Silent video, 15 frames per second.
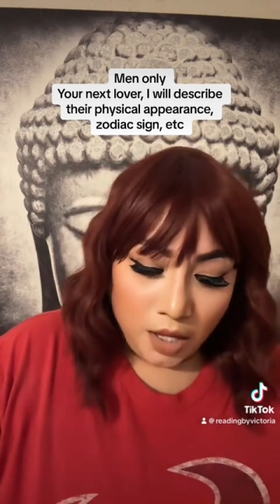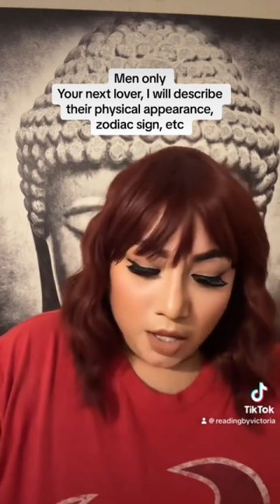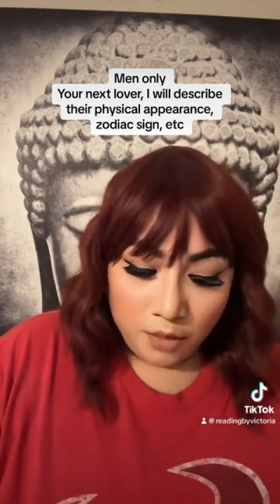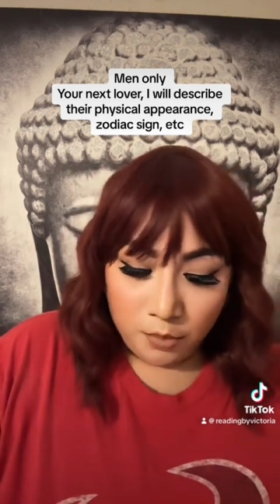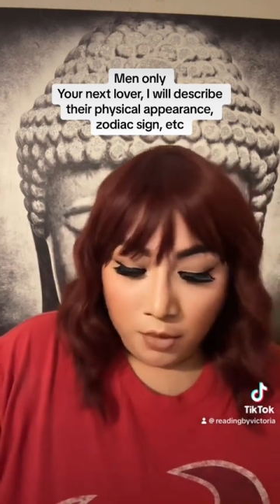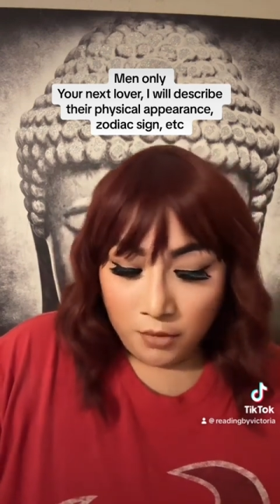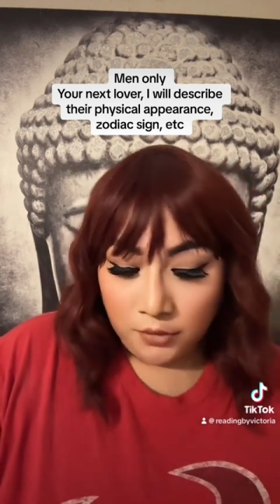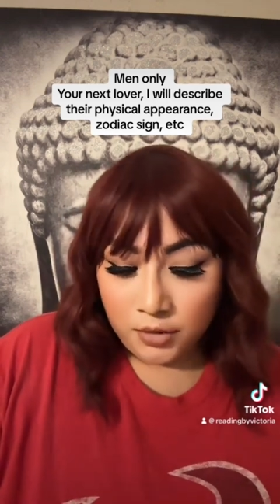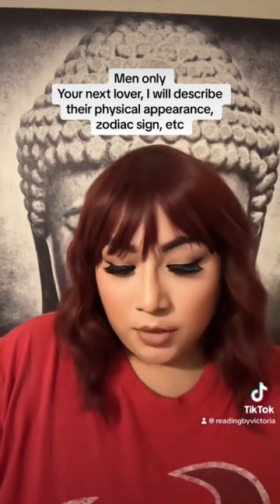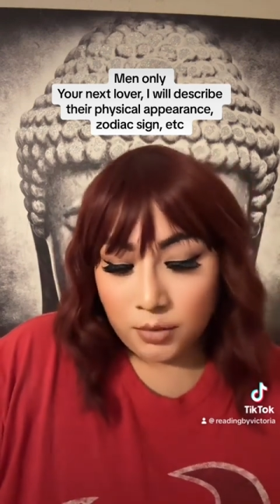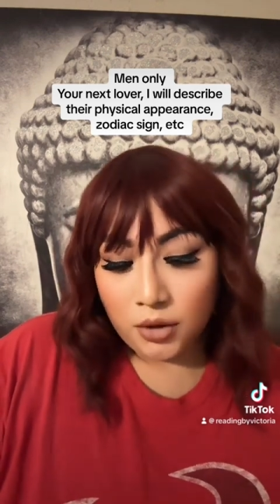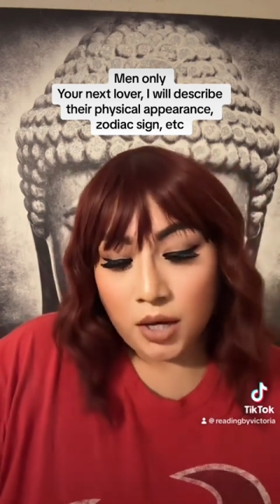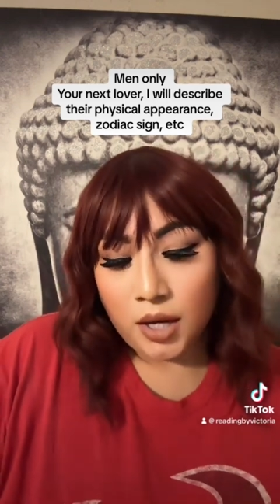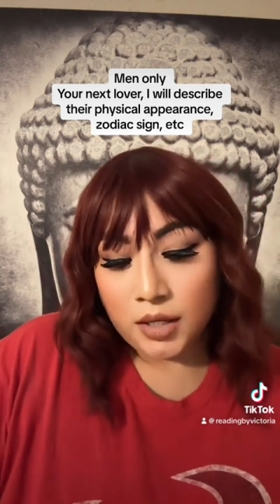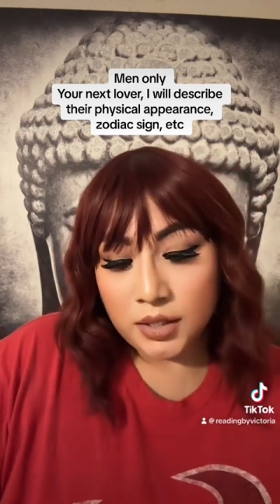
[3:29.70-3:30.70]
Both of them
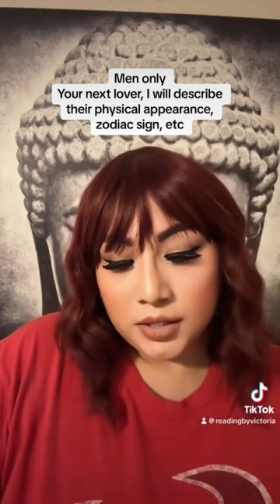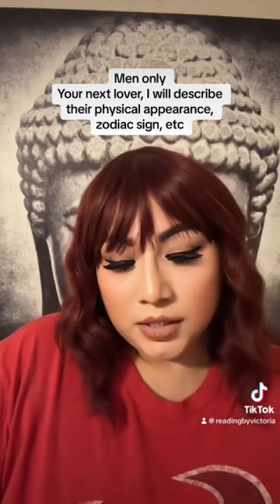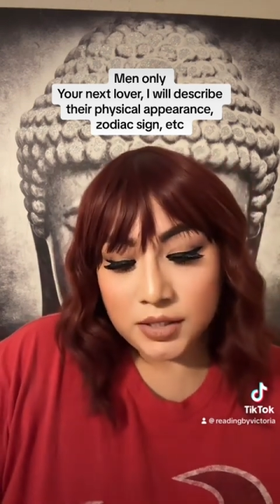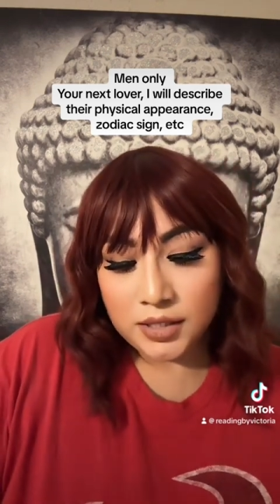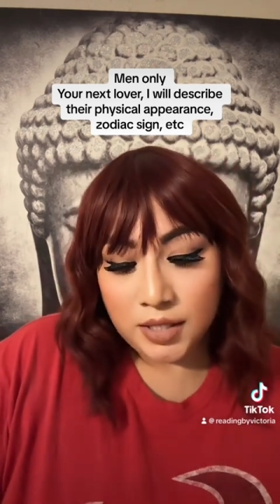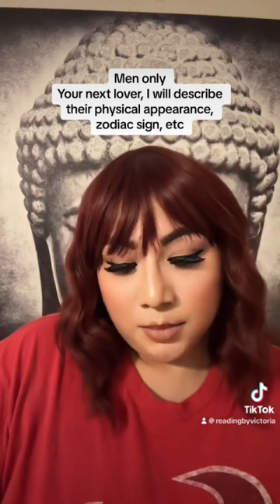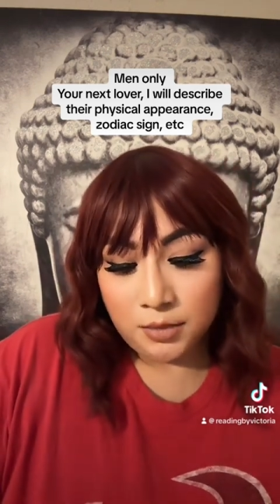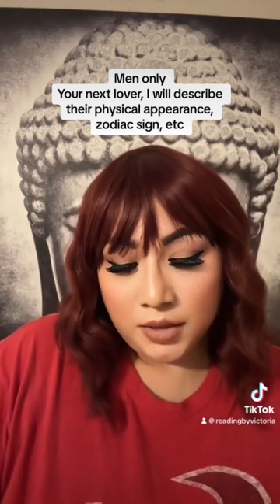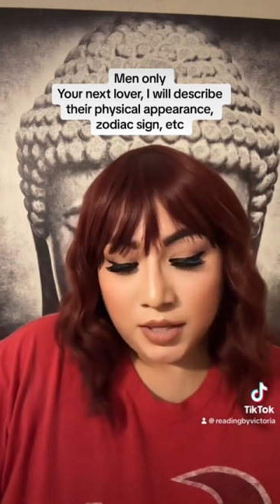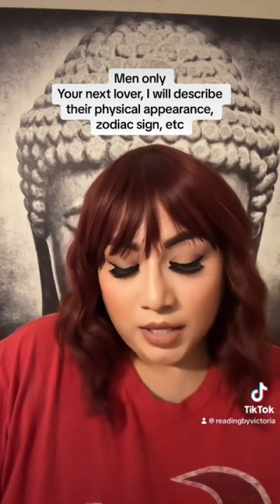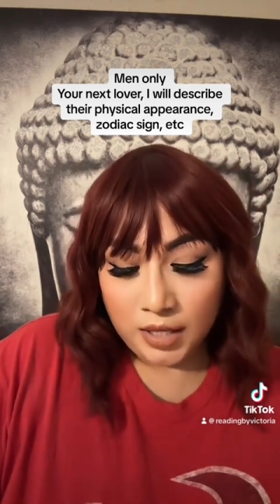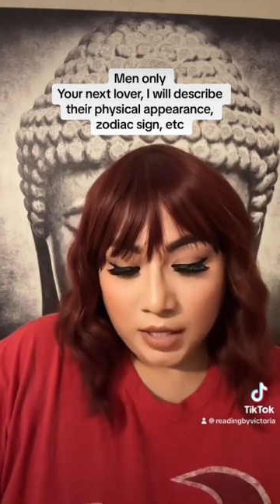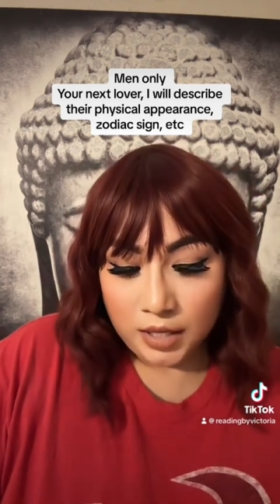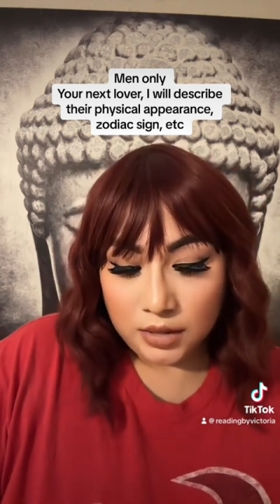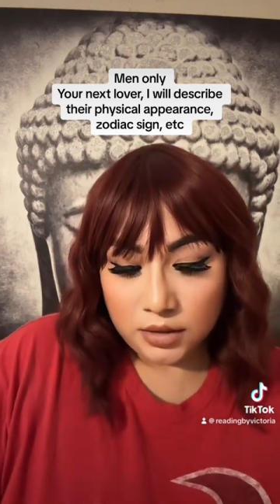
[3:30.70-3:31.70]
are kind of slim,
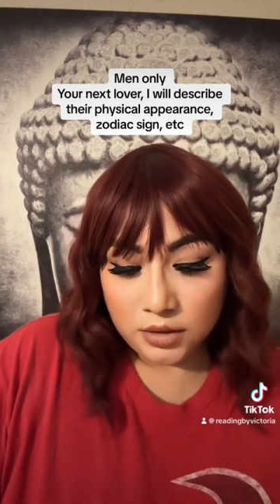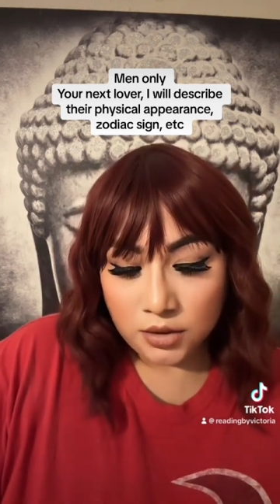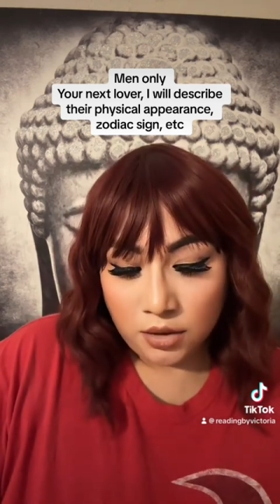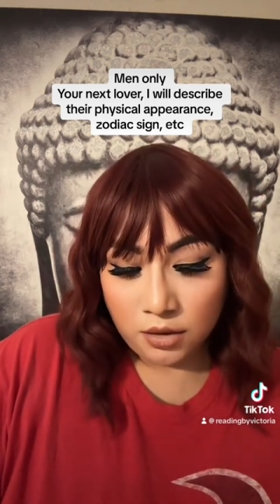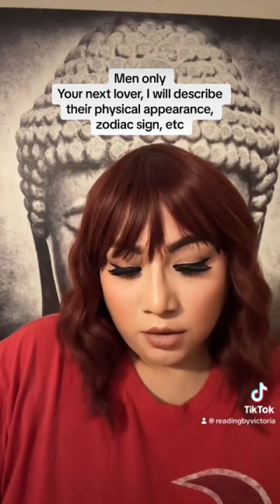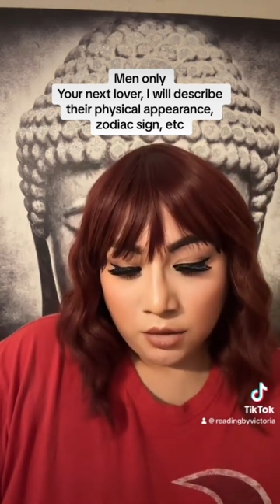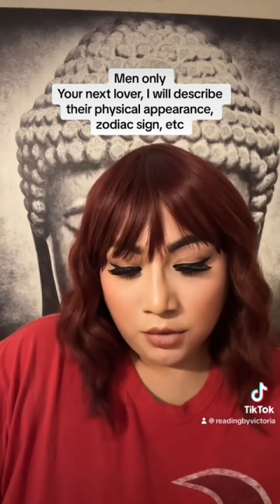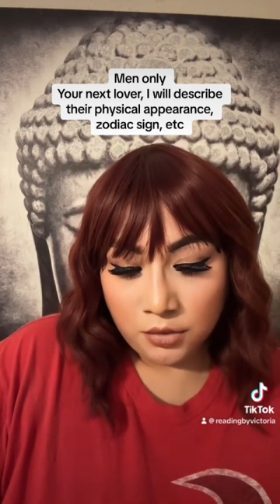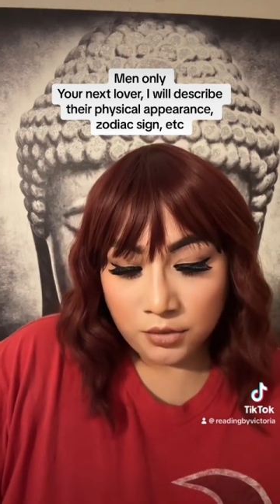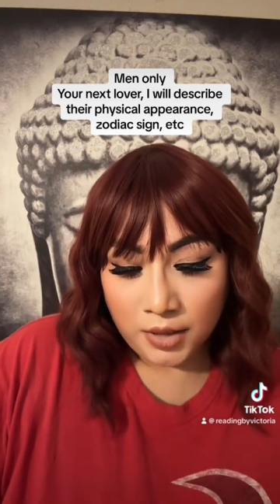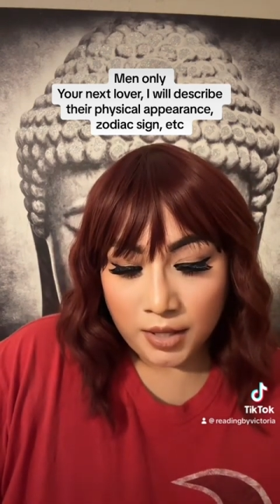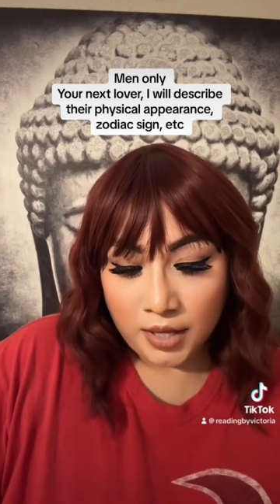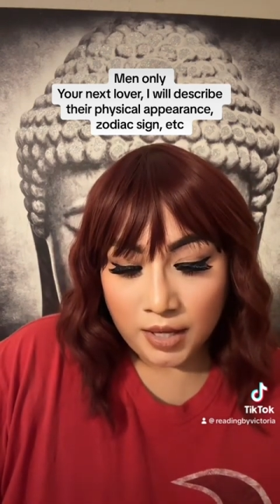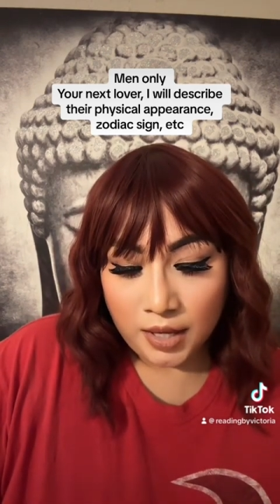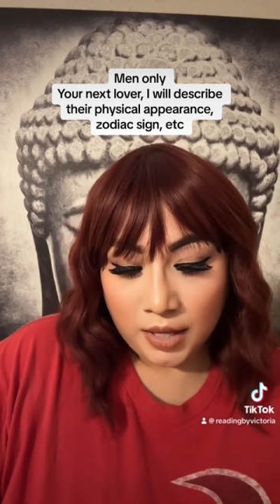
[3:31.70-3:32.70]
thick, so
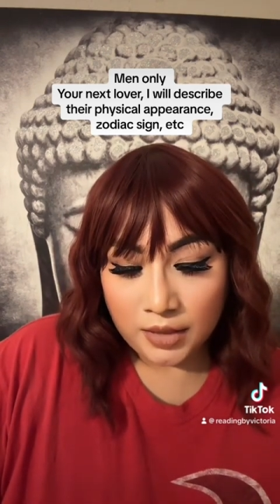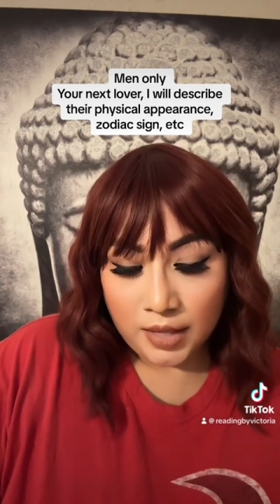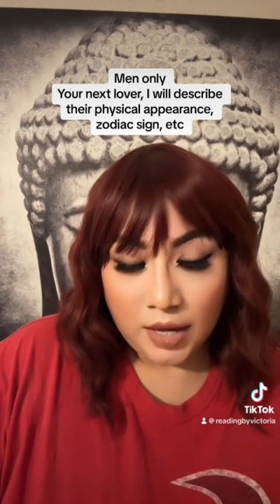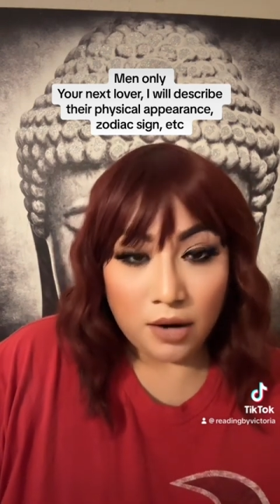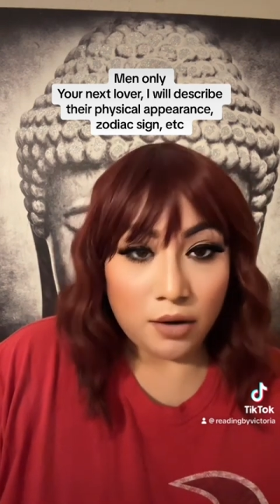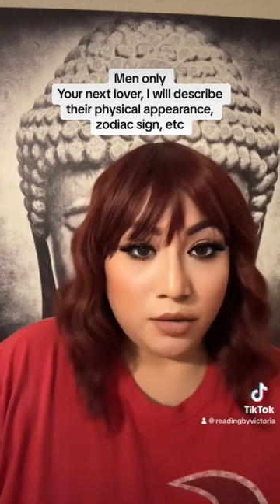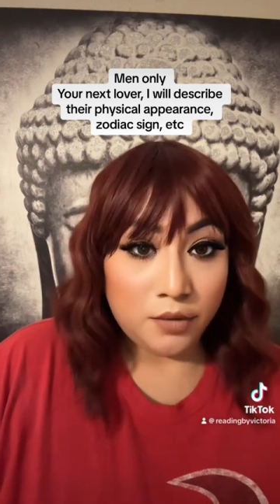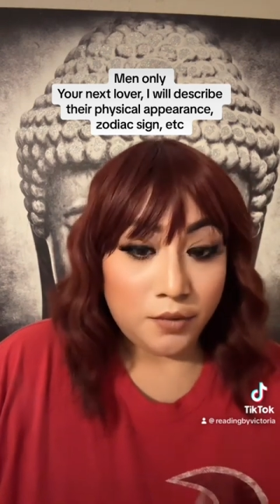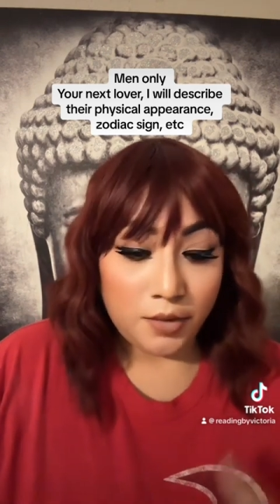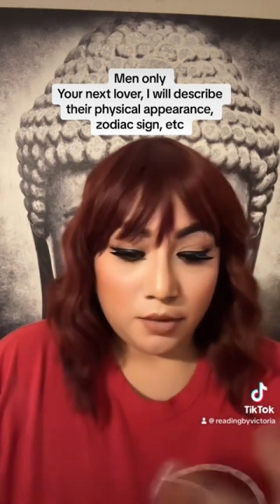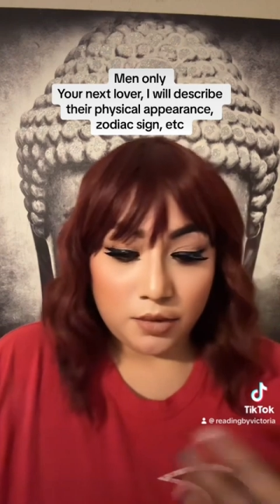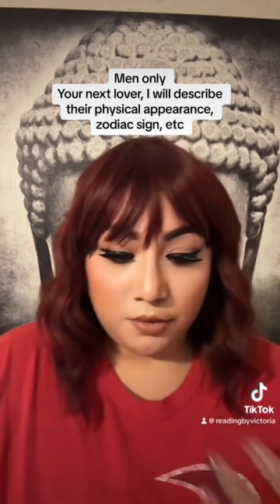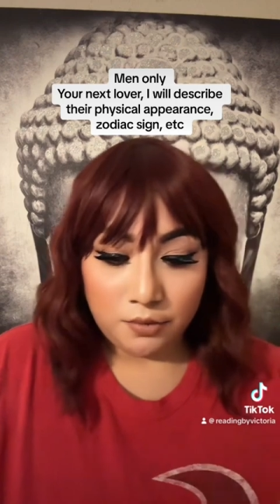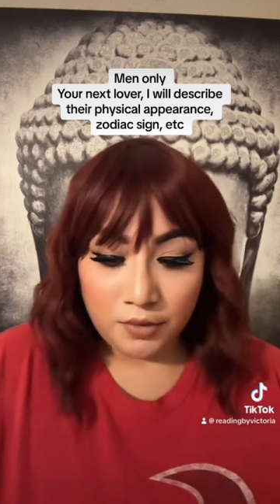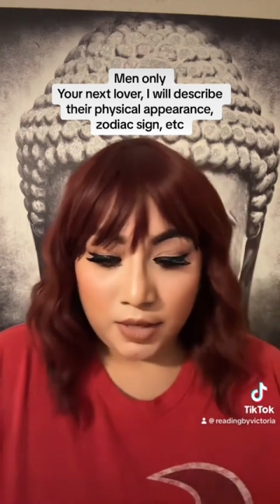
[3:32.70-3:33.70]
they're very
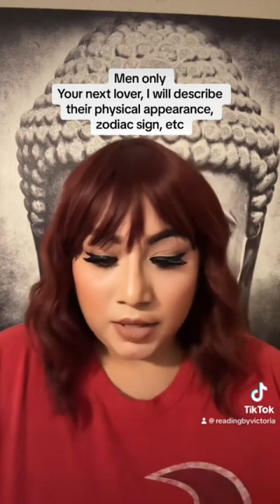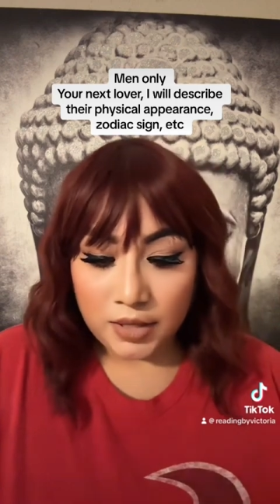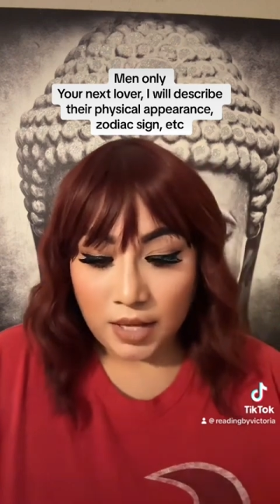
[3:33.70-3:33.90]
fit.